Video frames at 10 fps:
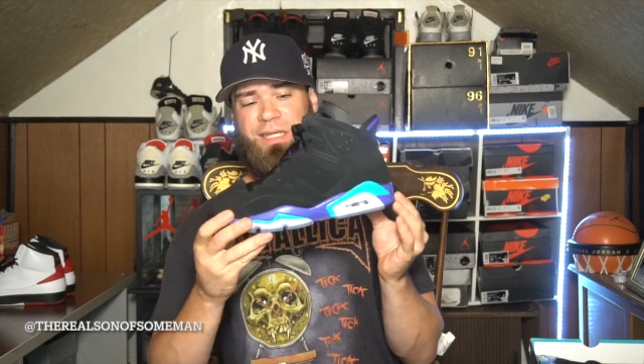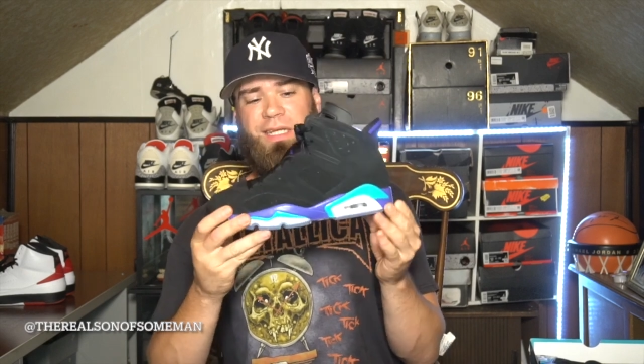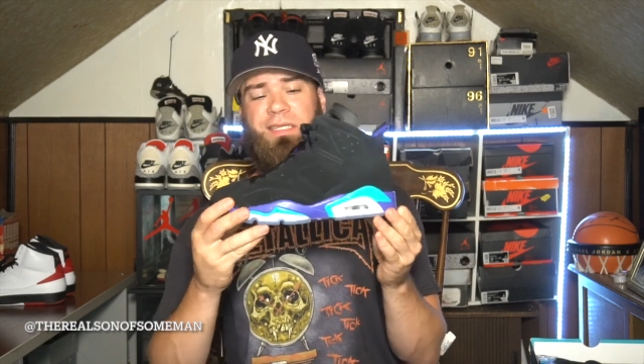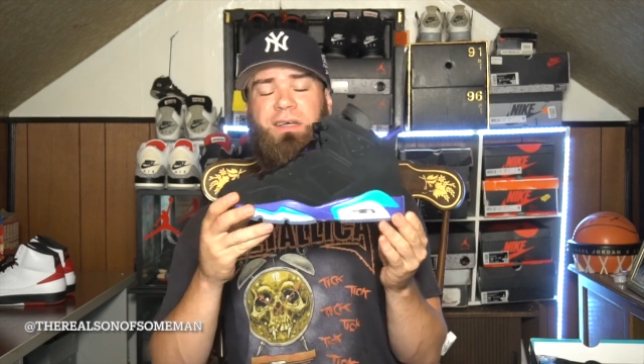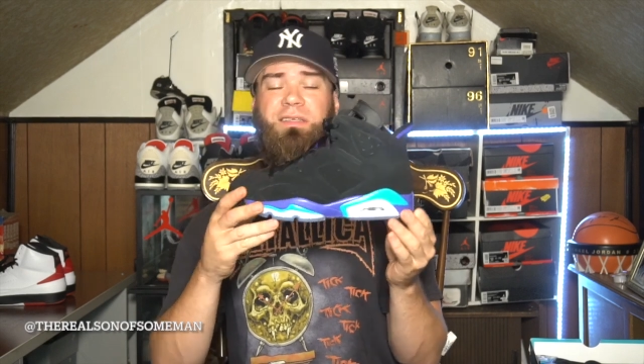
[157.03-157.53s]

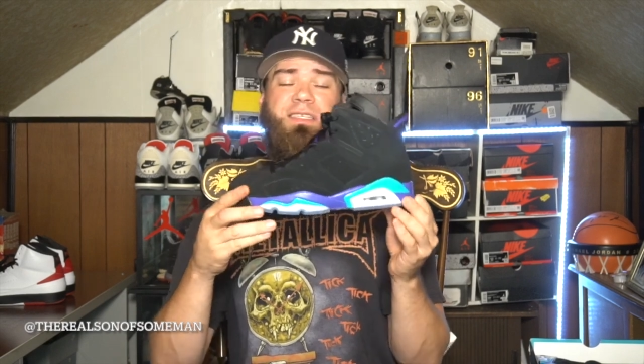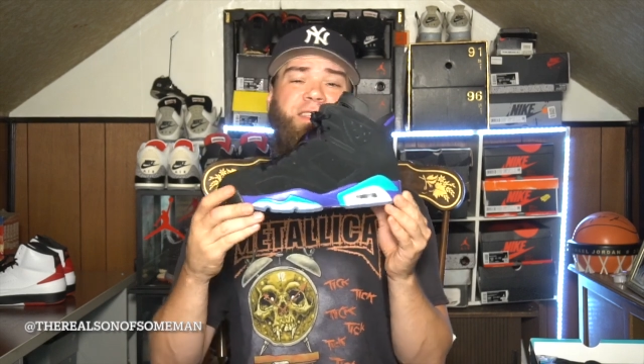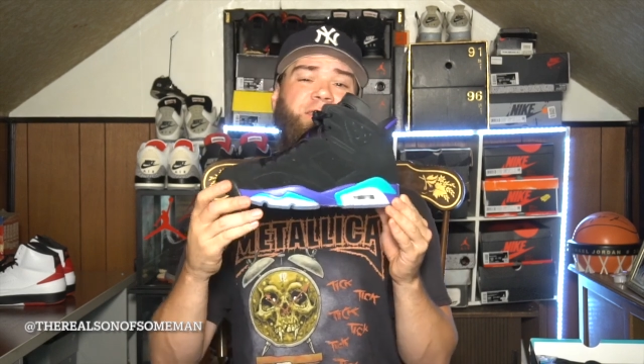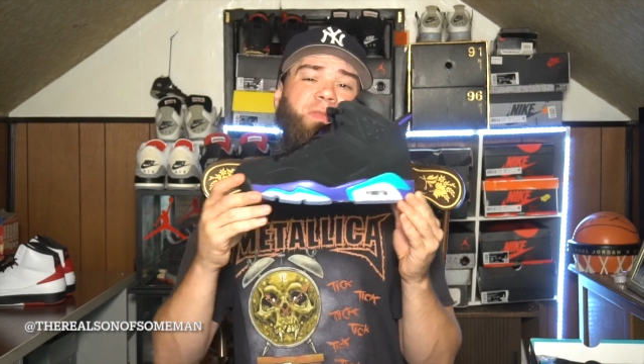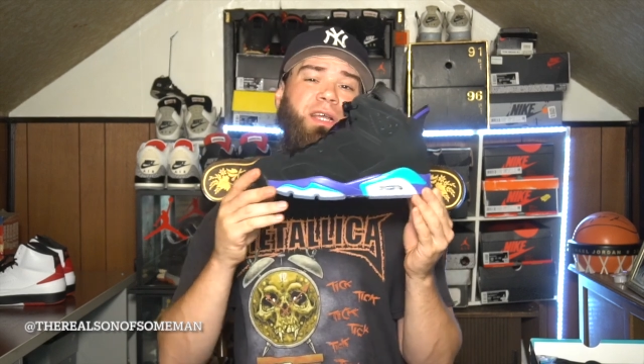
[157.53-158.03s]
it does
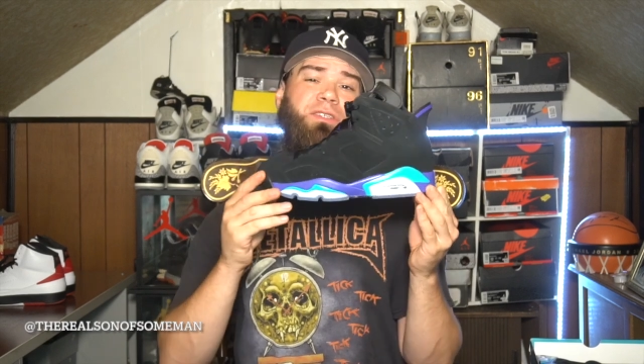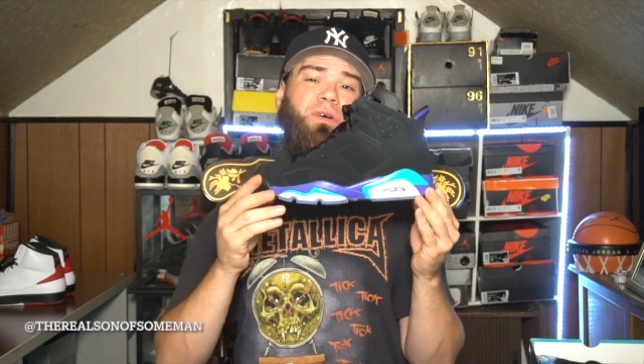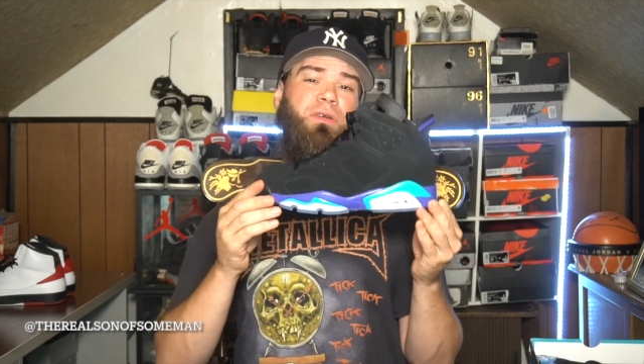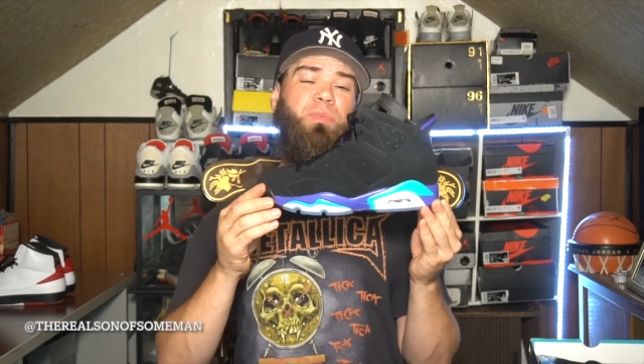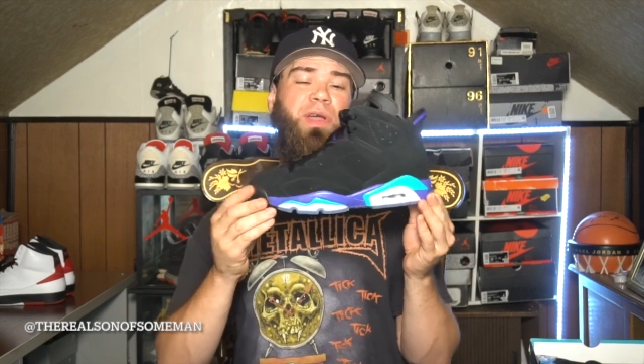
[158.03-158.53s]
seem like
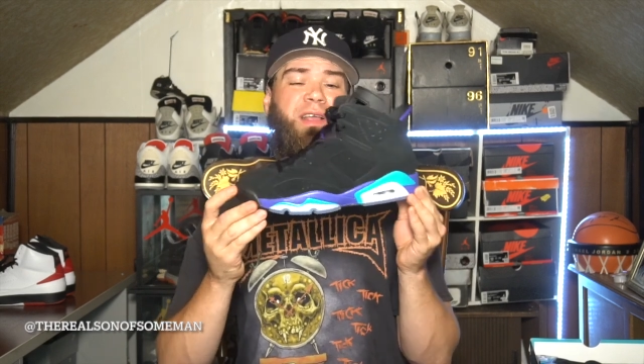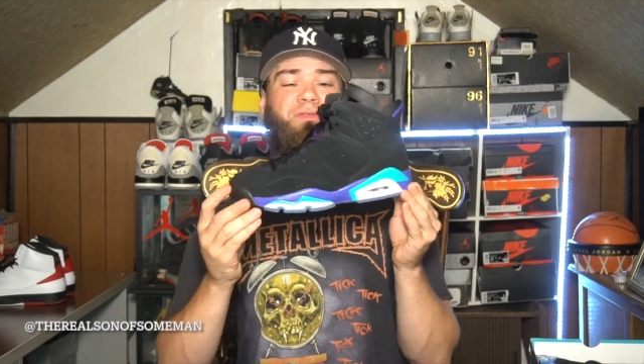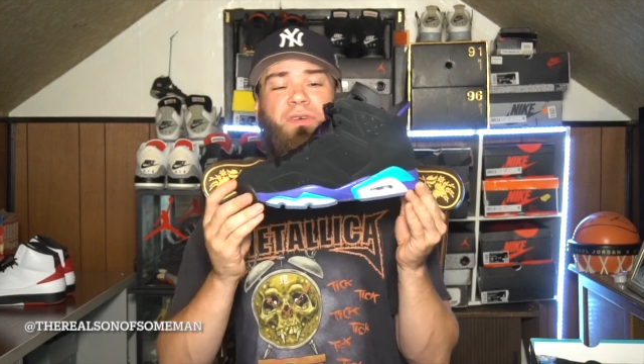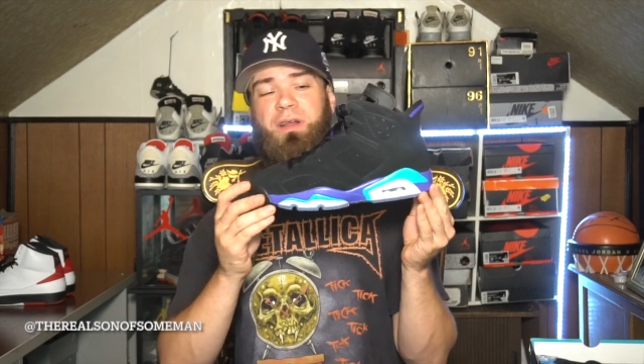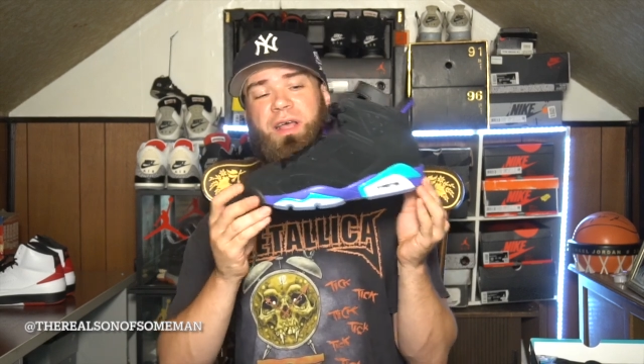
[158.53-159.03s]
Jordan
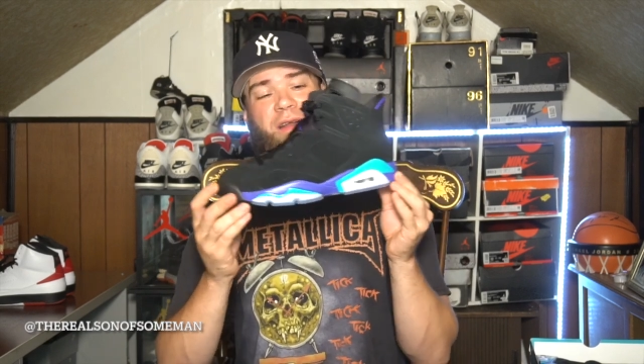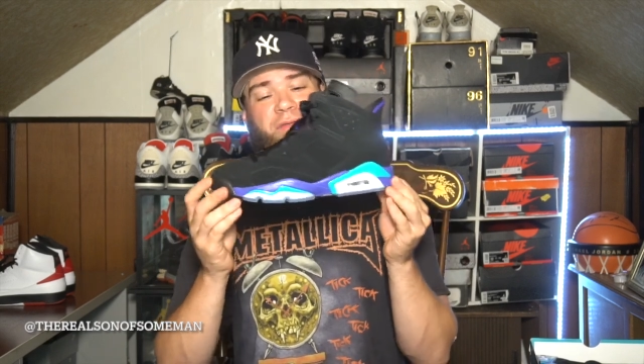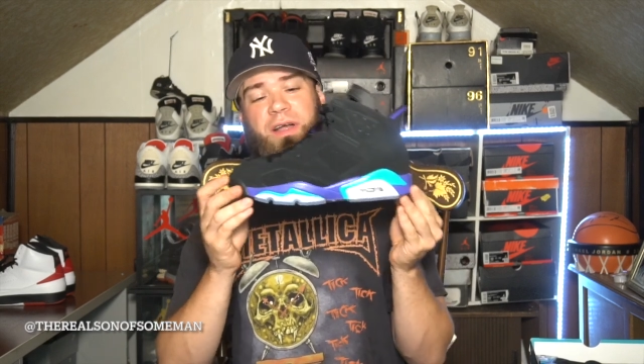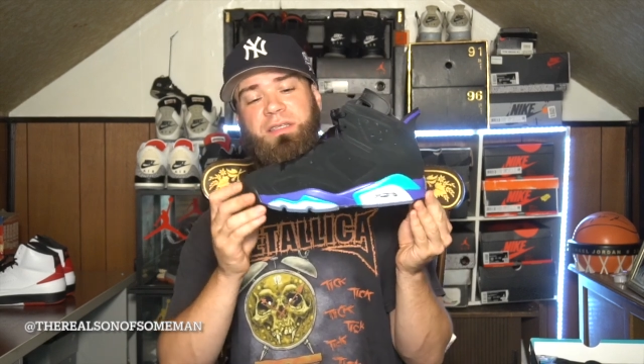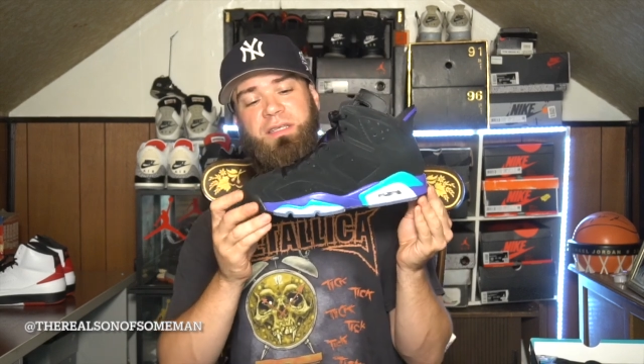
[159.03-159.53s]
Brand's running out
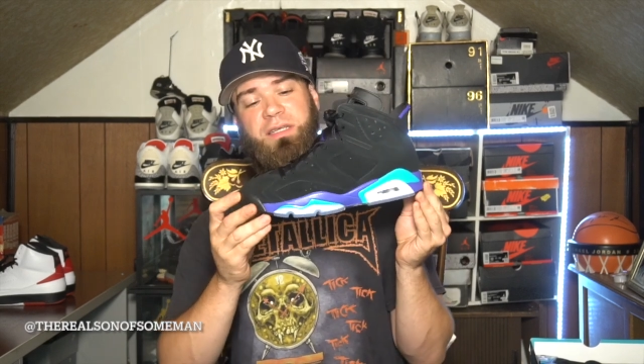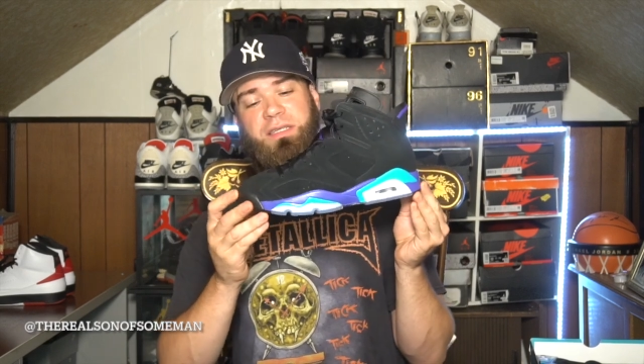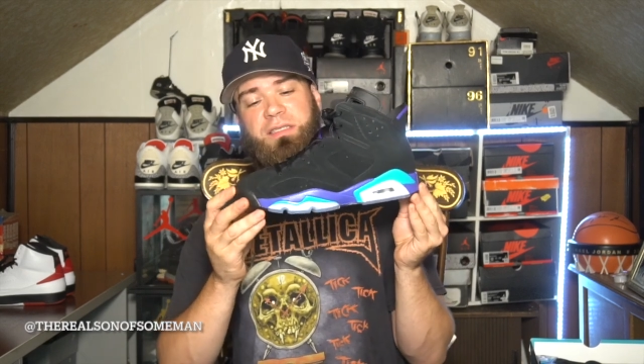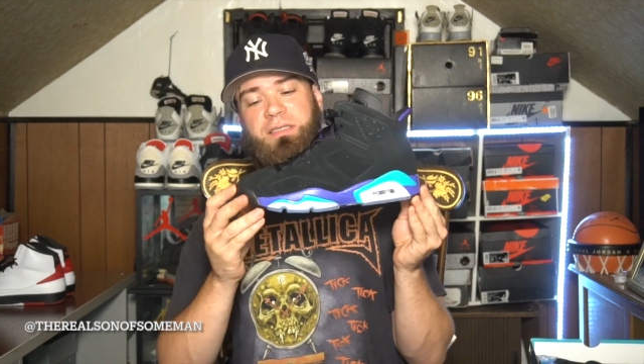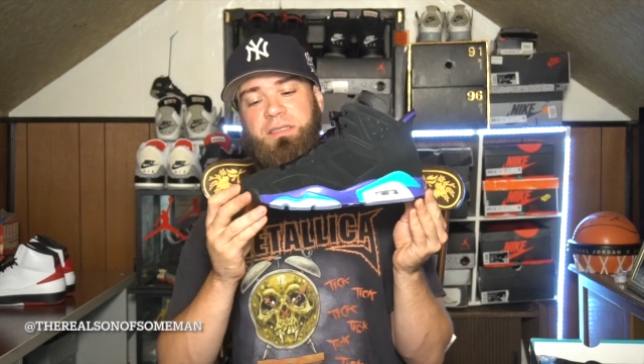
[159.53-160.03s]
of
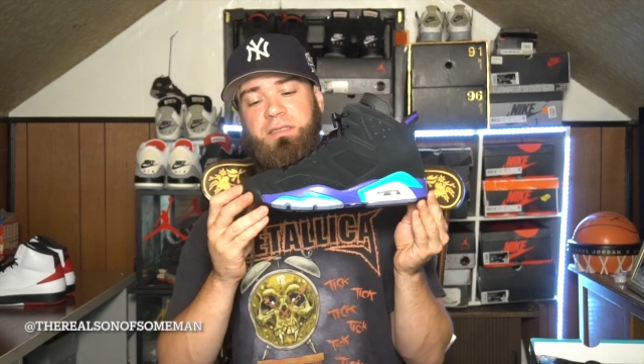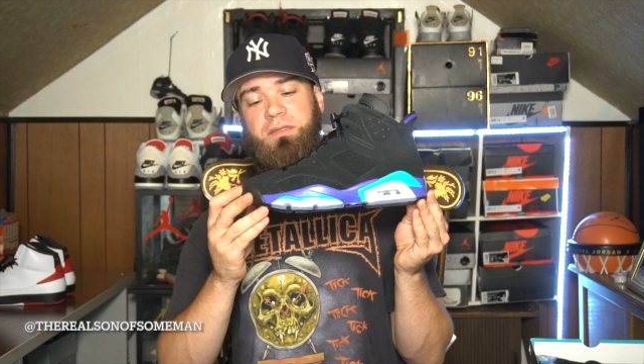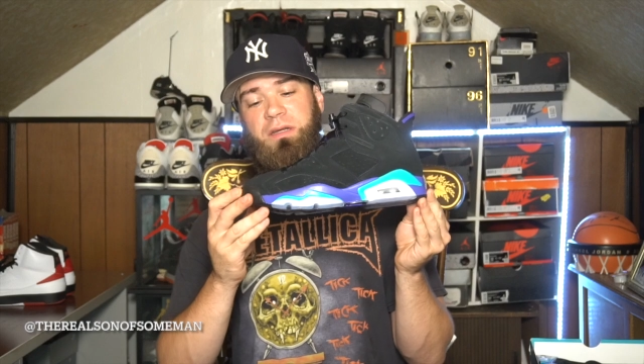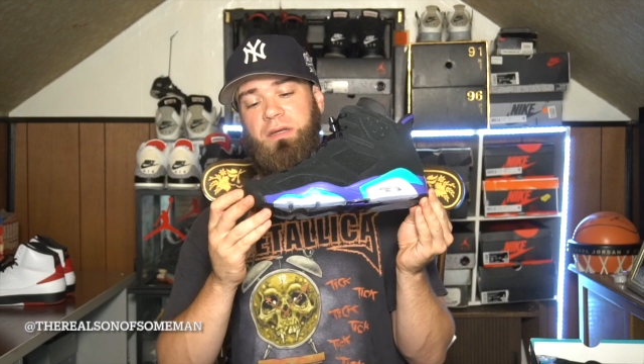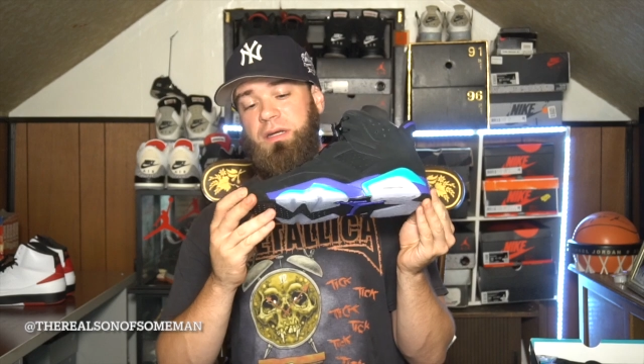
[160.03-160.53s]
ideas.